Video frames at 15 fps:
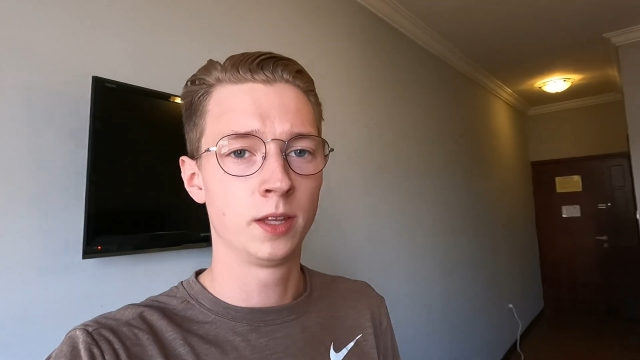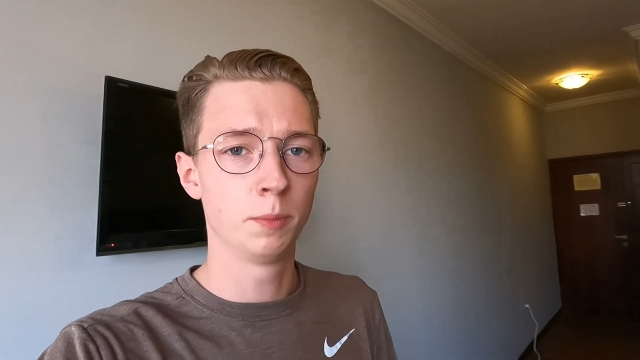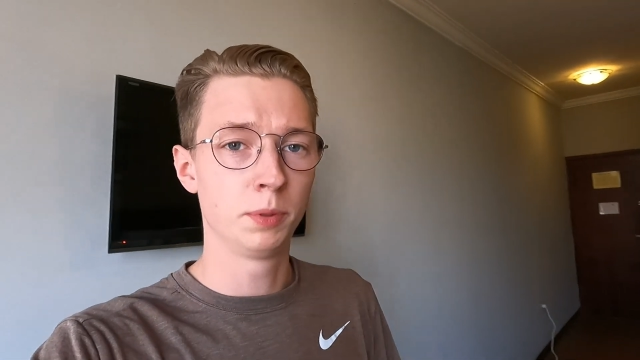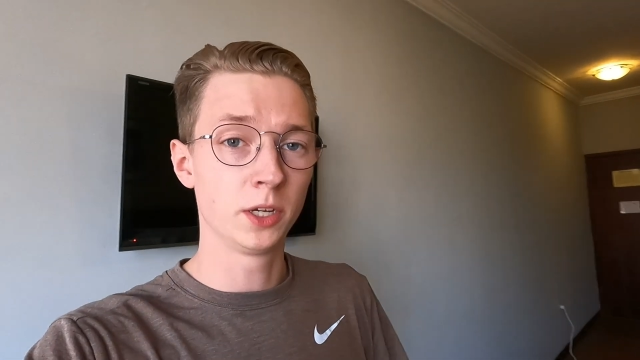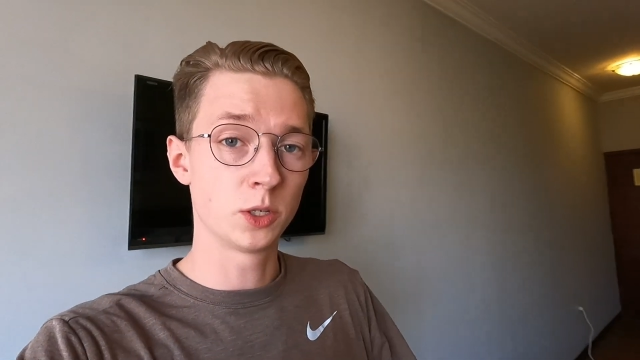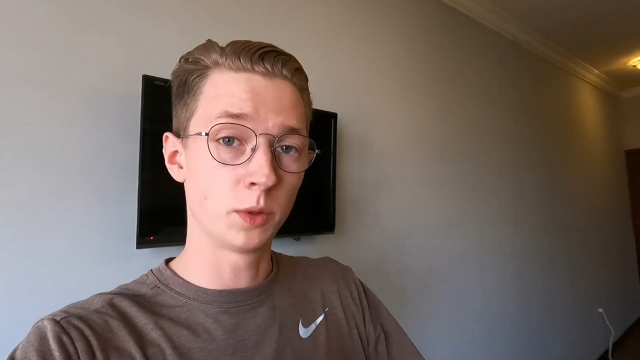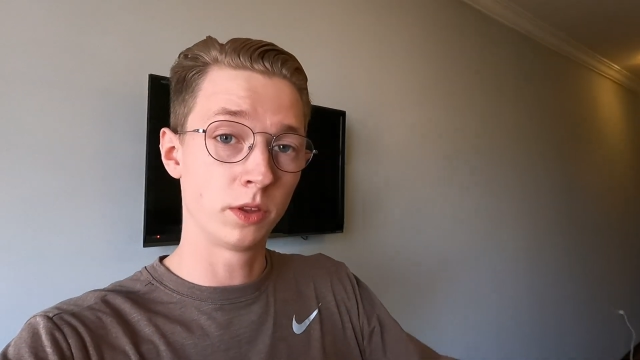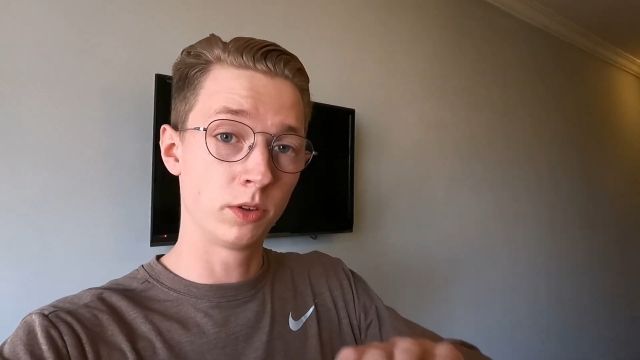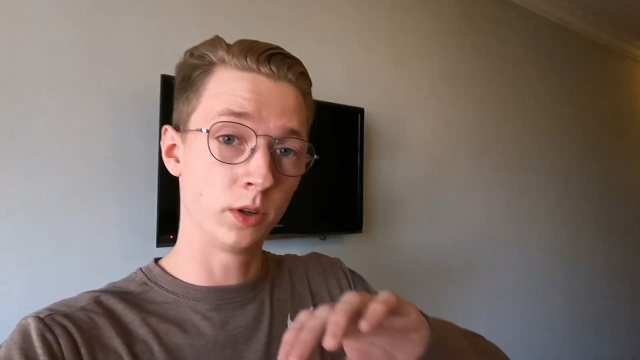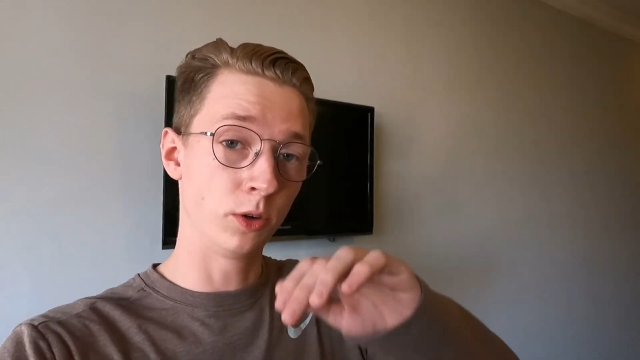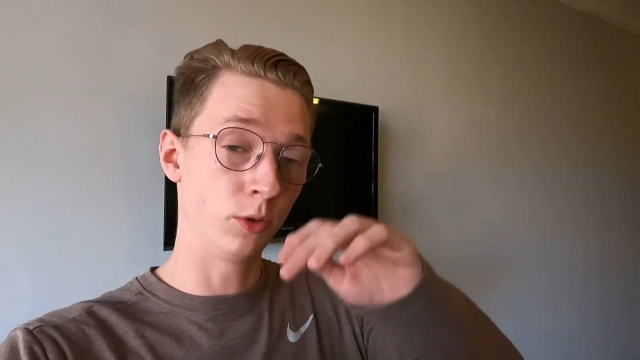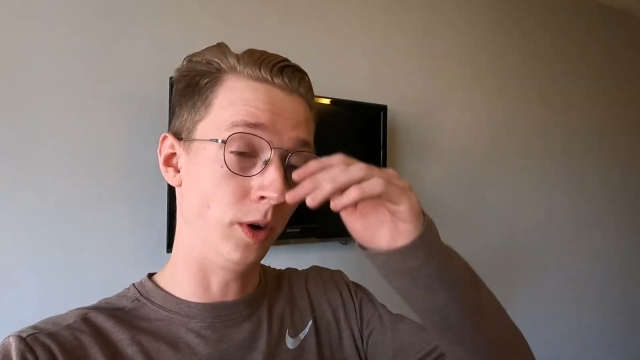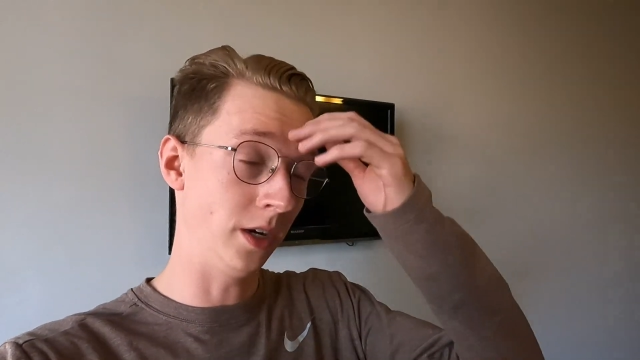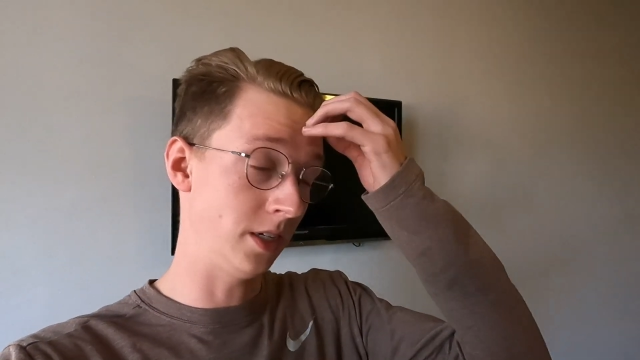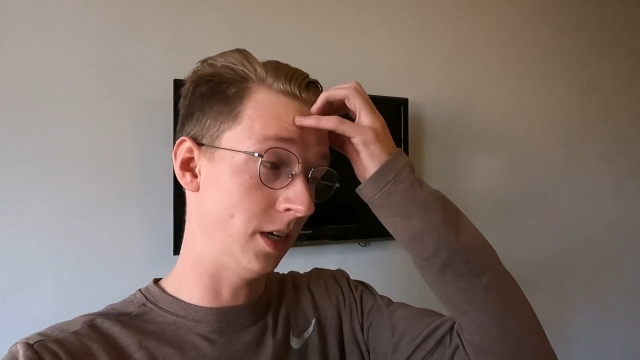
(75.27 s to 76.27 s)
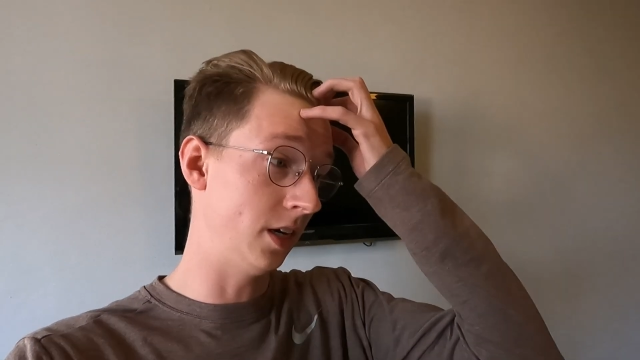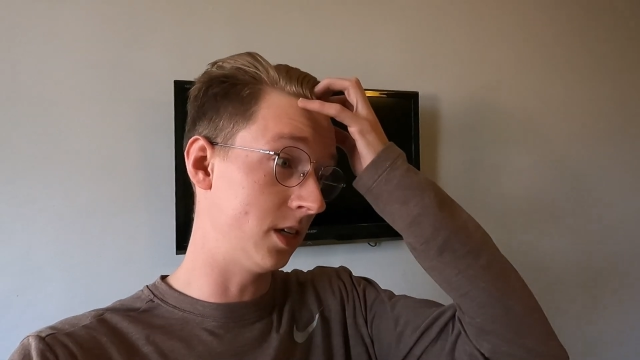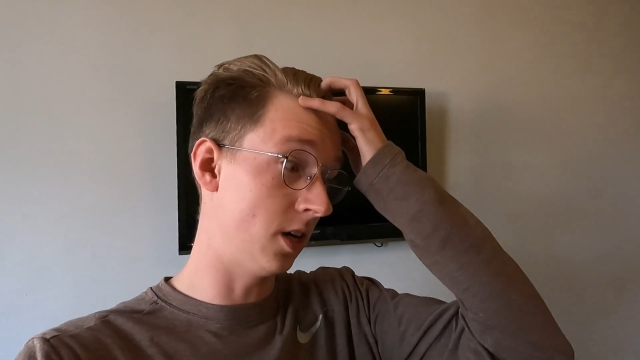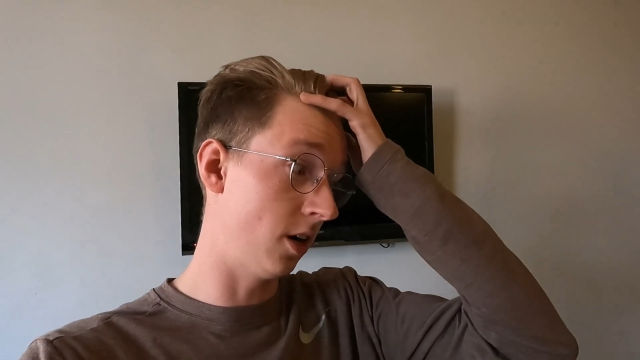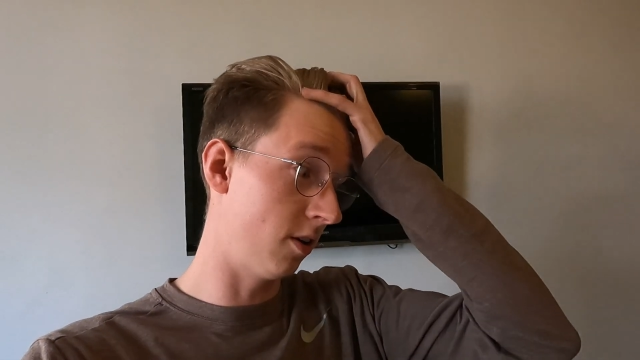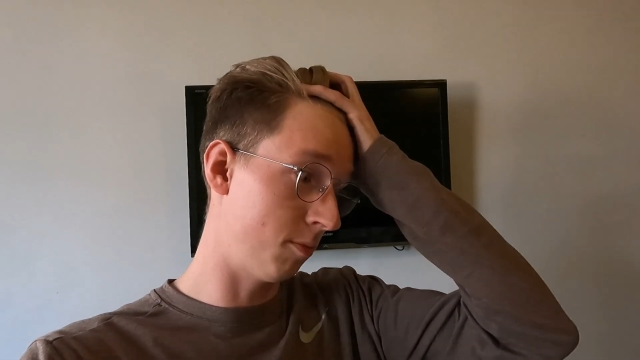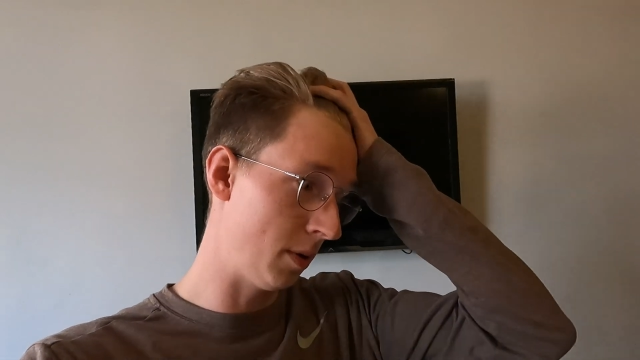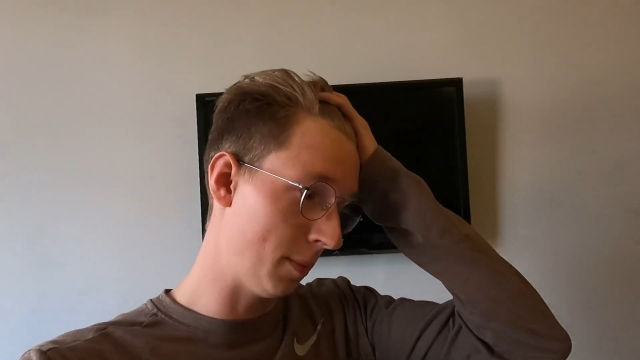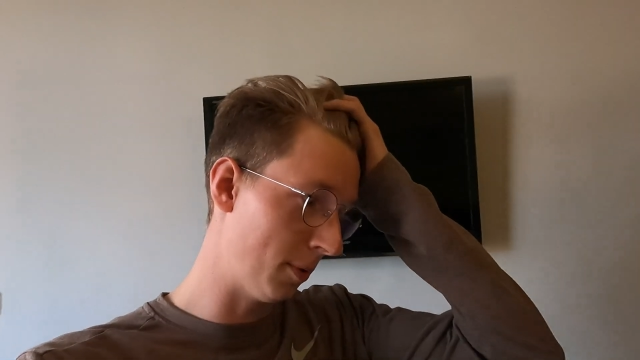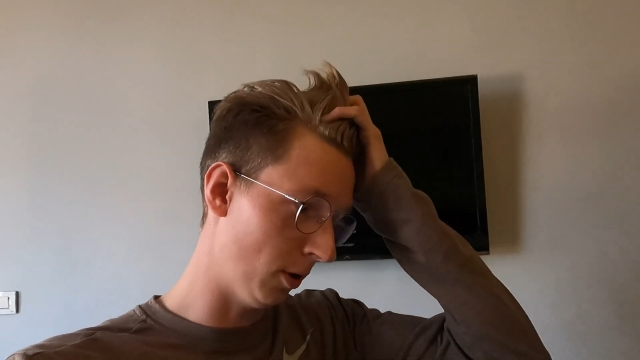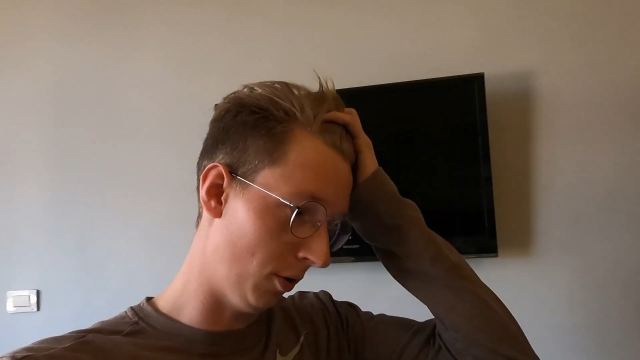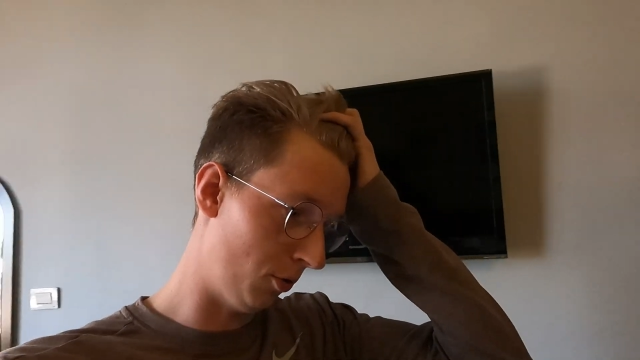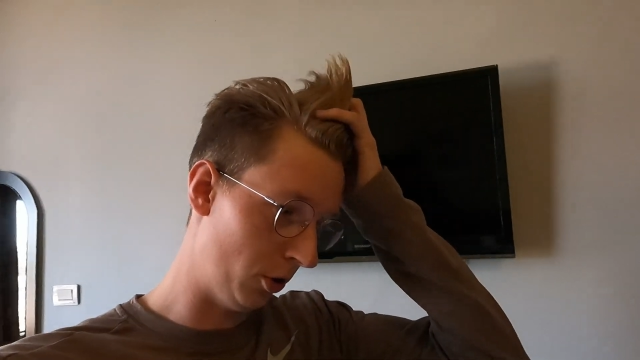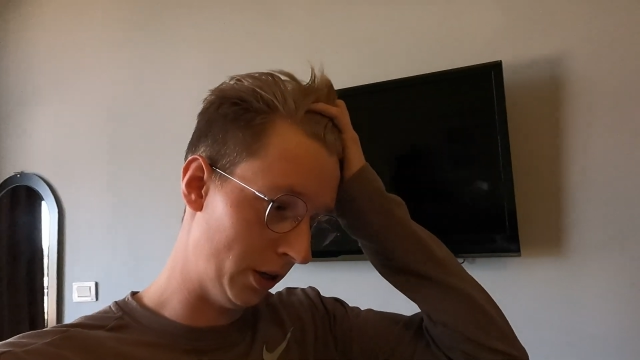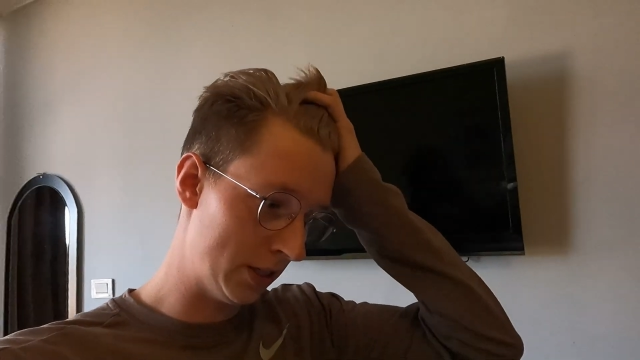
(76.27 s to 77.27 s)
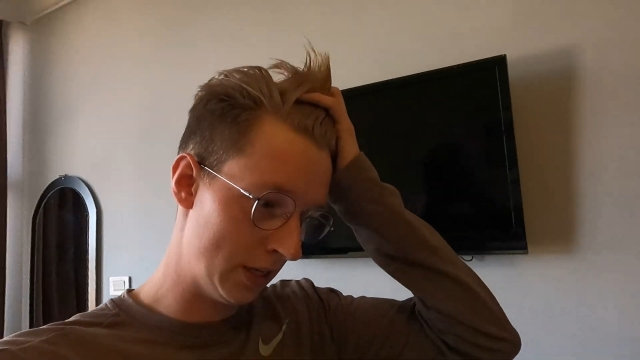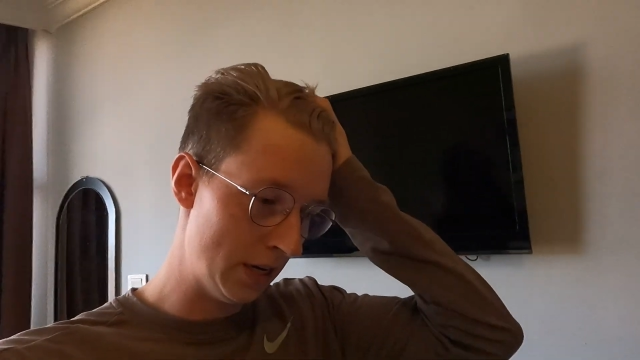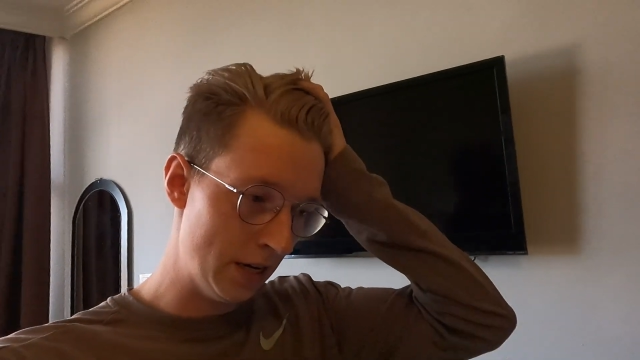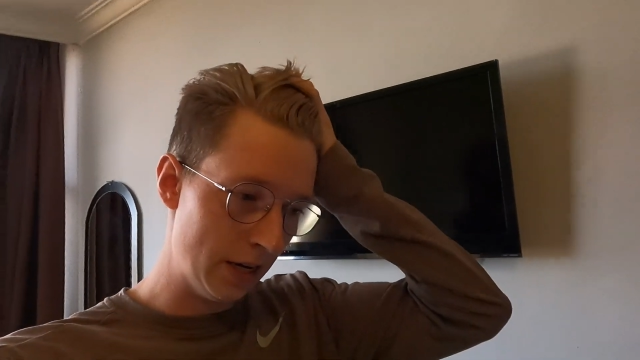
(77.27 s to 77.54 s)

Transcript: police went through and arrested a ton of people over it.